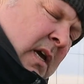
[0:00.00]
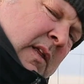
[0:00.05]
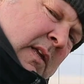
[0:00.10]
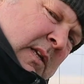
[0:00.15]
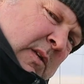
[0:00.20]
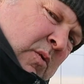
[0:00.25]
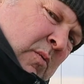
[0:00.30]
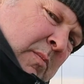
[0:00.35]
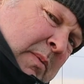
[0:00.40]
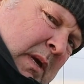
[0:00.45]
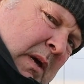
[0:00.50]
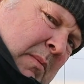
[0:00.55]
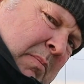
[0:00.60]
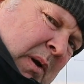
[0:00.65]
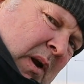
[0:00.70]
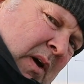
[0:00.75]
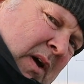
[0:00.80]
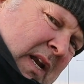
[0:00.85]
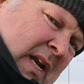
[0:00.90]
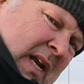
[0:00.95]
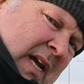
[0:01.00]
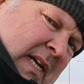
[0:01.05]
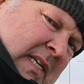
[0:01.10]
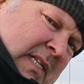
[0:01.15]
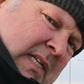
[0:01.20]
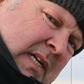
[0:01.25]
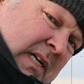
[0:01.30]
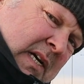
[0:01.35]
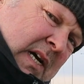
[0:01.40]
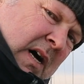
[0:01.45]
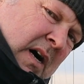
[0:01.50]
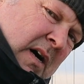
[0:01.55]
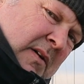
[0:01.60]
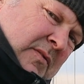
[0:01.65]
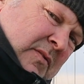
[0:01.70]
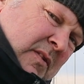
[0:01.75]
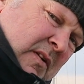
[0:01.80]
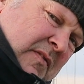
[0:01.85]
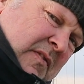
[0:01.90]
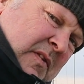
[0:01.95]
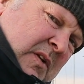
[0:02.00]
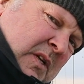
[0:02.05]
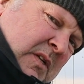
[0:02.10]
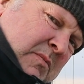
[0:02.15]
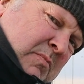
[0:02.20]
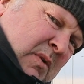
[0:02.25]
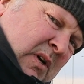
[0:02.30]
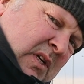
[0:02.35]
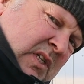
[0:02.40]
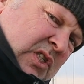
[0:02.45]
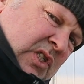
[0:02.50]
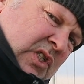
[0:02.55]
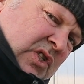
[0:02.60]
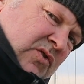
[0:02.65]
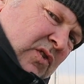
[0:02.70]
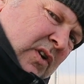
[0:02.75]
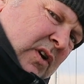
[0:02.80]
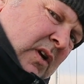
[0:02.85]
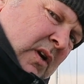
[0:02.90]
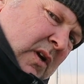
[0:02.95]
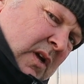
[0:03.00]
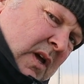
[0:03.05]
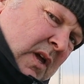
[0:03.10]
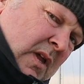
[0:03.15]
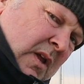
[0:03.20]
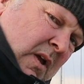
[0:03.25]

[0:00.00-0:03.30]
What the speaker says: This will be applied later after I finish my struggle